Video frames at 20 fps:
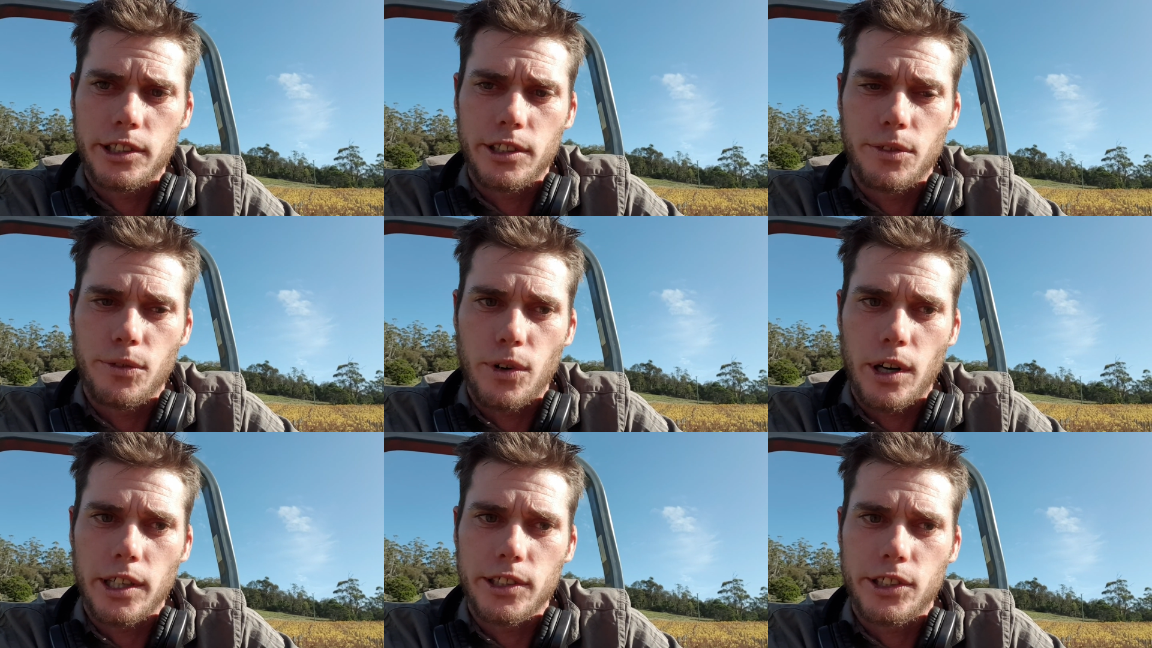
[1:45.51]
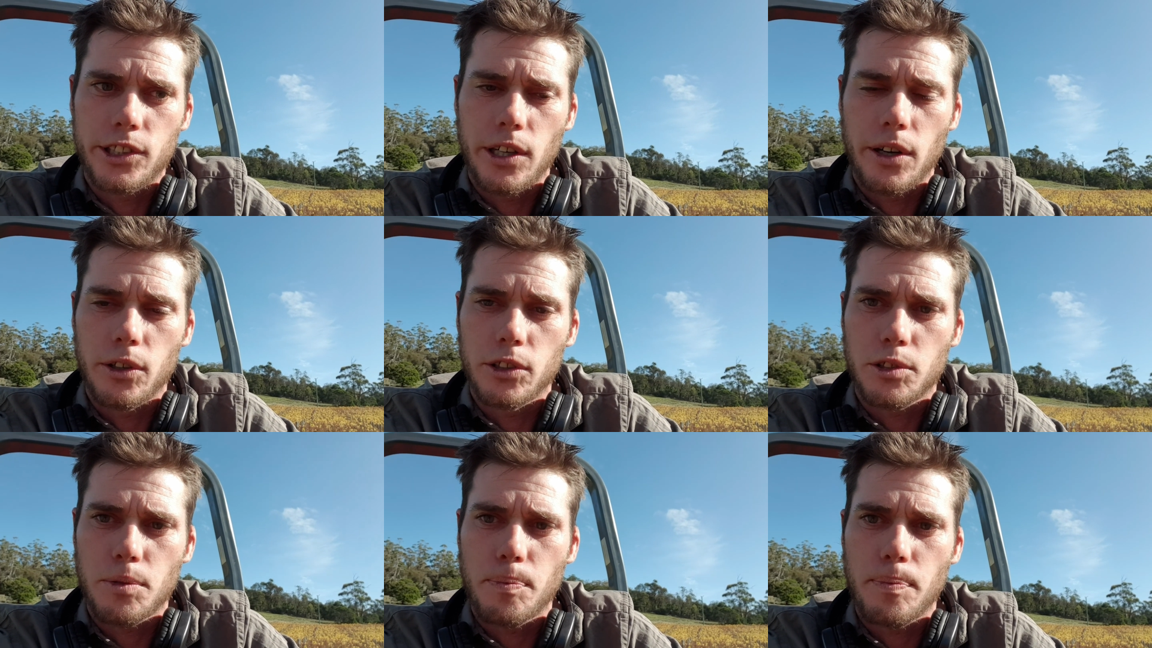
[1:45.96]

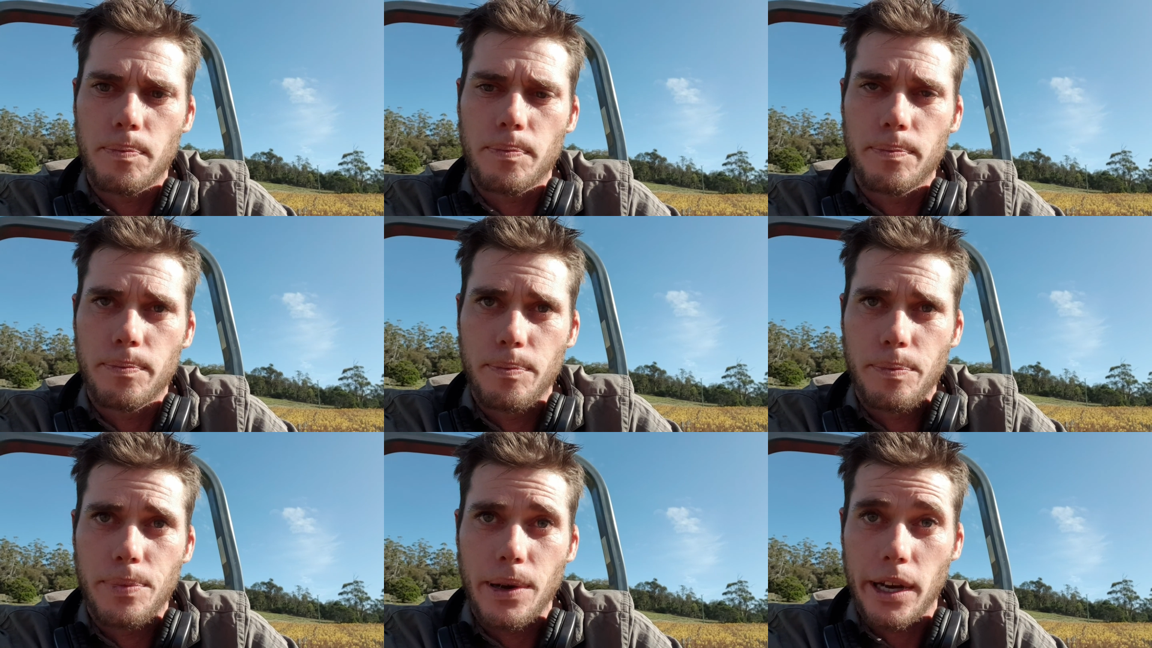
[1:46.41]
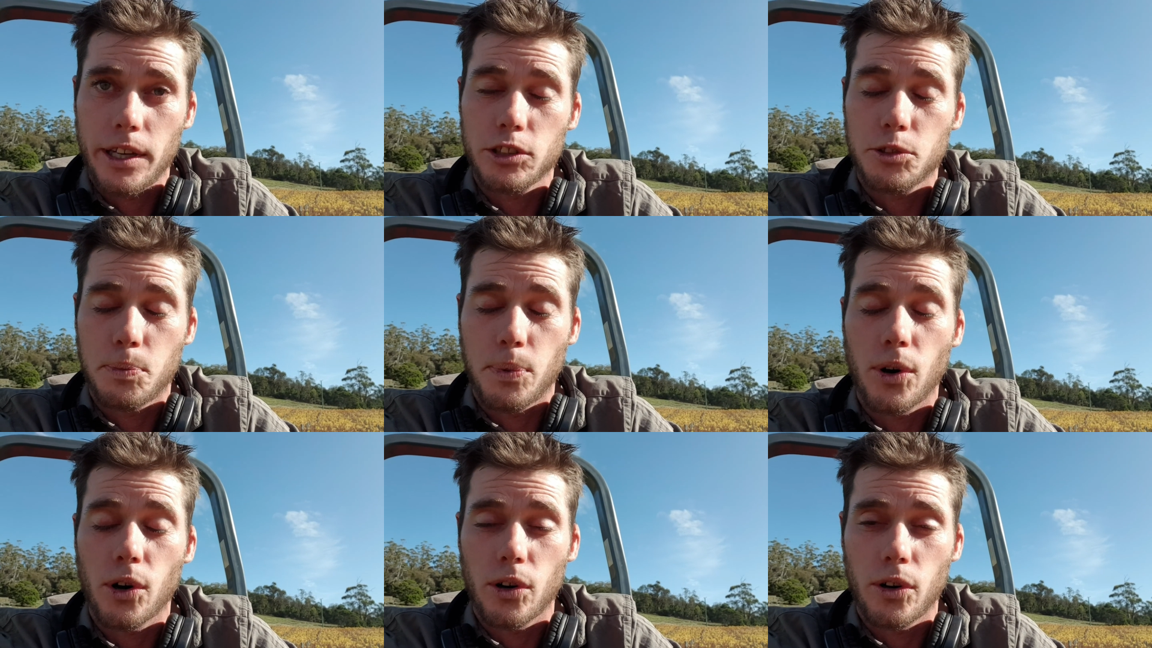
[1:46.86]
ratio is about
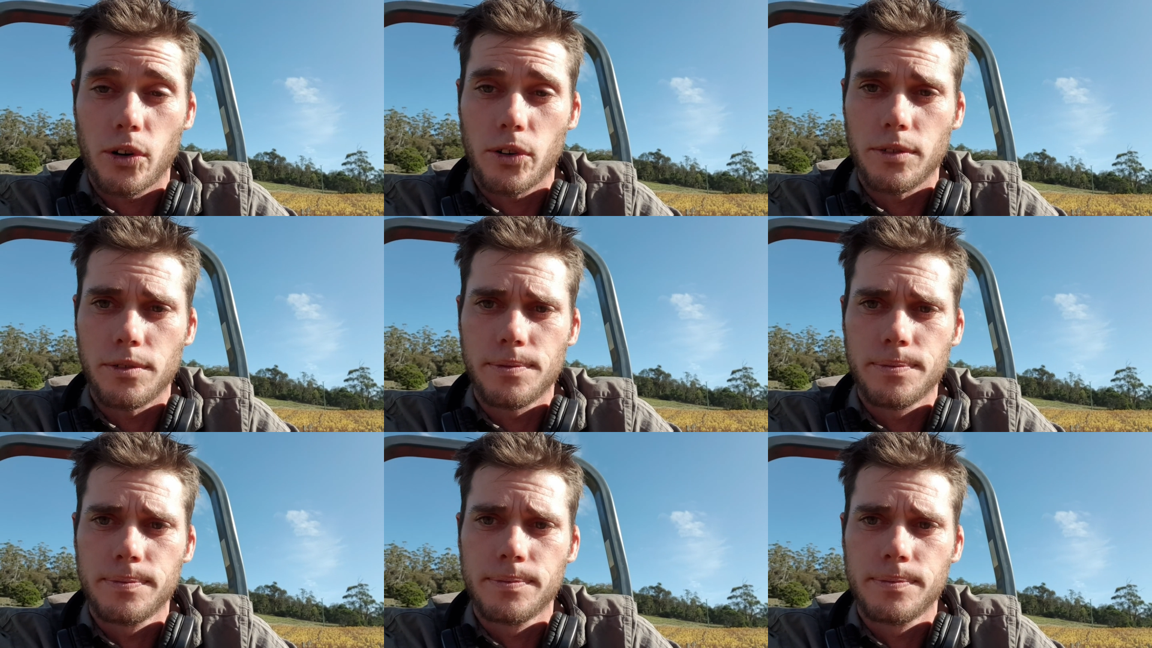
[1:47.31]
spot on